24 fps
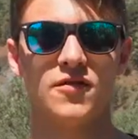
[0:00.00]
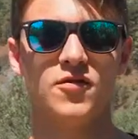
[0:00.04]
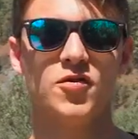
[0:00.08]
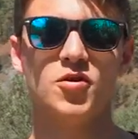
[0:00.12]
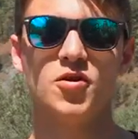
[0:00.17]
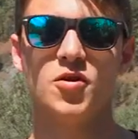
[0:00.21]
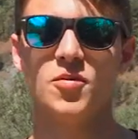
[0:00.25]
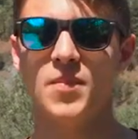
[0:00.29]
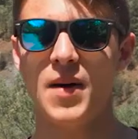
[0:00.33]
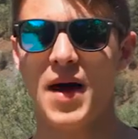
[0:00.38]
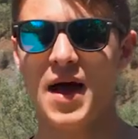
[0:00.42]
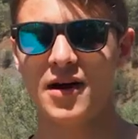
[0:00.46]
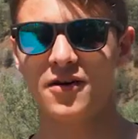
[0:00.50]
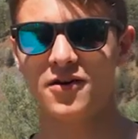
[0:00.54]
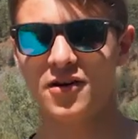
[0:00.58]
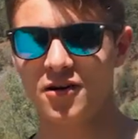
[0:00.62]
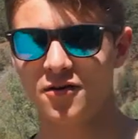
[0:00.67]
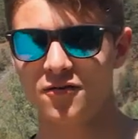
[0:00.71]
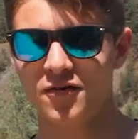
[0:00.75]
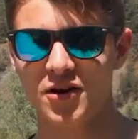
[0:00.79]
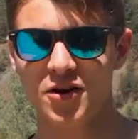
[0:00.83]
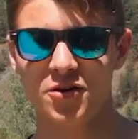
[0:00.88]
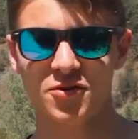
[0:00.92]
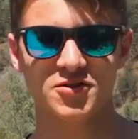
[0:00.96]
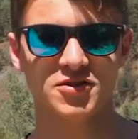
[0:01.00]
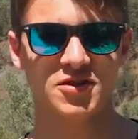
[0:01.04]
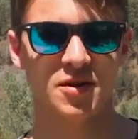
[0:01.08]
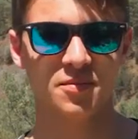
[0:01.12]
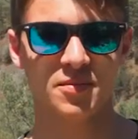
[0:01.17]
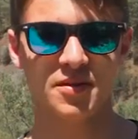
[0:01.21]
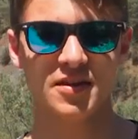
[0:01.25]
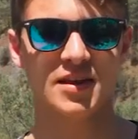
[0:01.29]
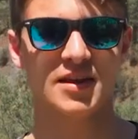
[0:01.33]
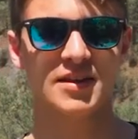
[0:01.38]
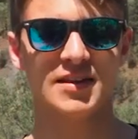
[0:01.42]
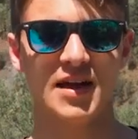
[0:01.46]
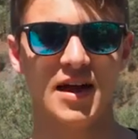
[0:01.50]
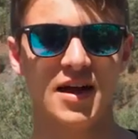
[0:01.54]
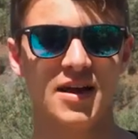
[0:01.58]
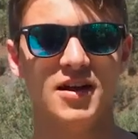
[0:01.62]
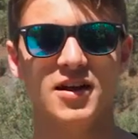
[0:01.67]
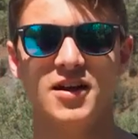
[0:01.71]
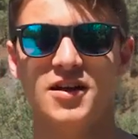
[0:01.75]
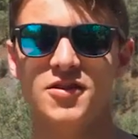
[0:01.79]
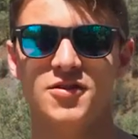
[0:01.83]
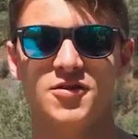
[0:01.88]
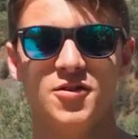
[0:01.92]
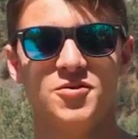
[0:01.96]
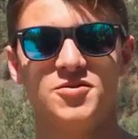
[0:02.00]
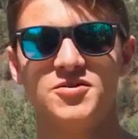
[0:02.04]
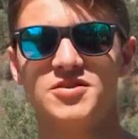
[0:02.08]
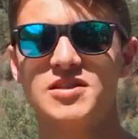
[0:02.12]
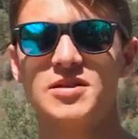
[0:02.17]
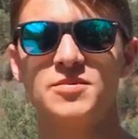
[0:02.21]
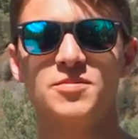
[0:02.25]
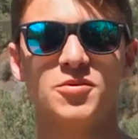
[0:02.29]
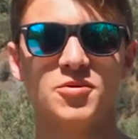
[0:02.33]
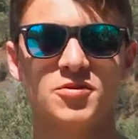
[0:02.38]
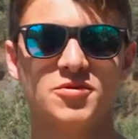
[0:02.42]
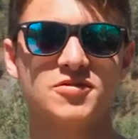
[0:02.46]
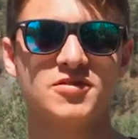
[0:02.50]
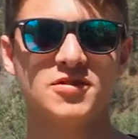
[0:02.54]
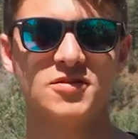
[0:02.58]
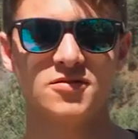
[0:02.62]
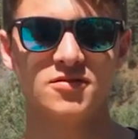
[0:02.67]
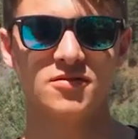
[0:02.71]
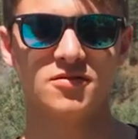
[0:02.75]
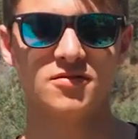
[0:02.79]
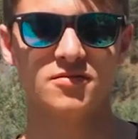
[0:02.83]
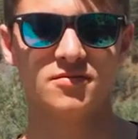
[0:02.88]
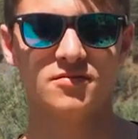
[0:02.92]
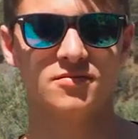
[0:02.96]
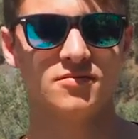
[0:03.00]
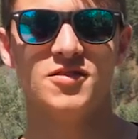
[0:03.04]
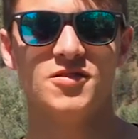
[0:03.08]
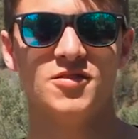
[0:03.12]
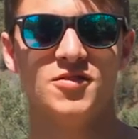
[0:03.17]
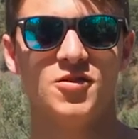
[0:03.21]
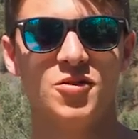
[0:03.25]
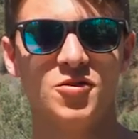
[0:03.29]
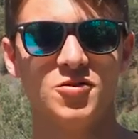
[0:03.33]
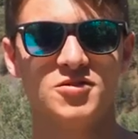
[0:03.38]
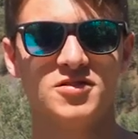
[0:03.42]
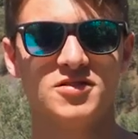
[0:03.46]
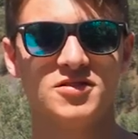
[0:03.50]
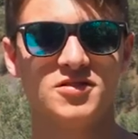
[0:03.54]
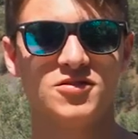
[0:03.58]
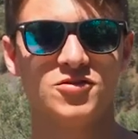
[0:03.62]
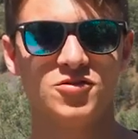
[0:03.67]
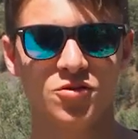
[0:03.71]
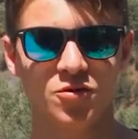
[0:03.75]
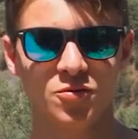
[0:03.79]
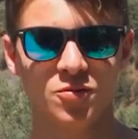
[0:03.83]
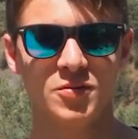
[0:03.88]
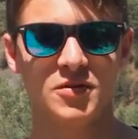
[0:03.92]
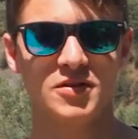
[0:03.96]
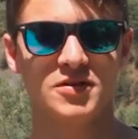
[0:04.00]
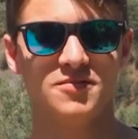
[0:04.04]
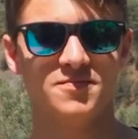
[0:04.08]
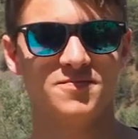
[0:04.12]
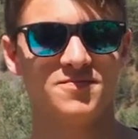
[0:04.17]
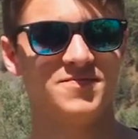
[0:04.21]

you had a background video or something like that, those stupid,